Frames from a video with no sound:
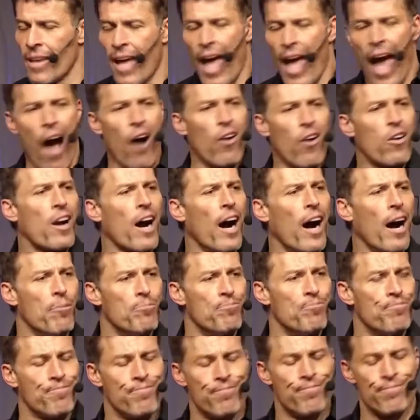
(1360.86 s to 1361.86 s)
How
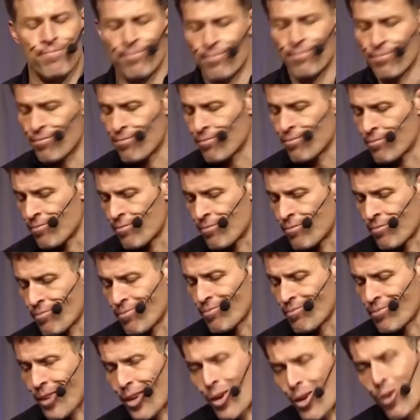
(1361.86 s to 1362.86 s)
come?
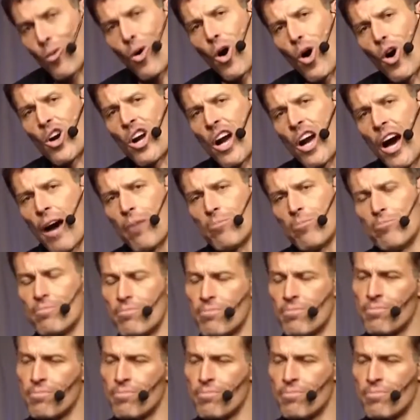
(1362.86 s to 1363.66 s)
Woke up.